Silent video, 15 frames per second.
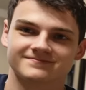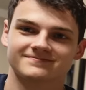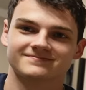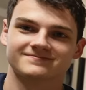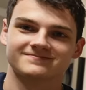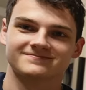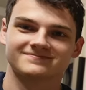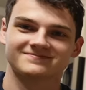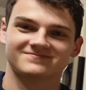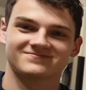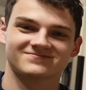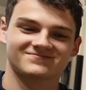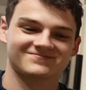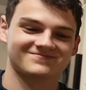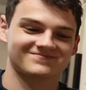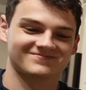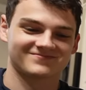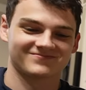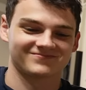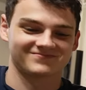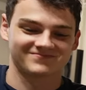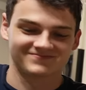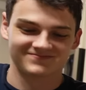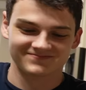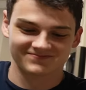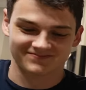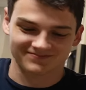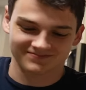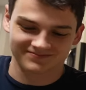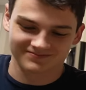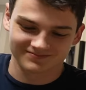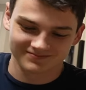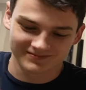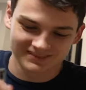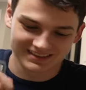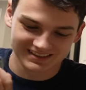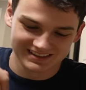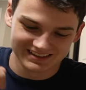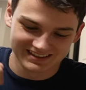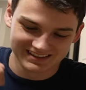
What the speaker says: This person isn't speaking.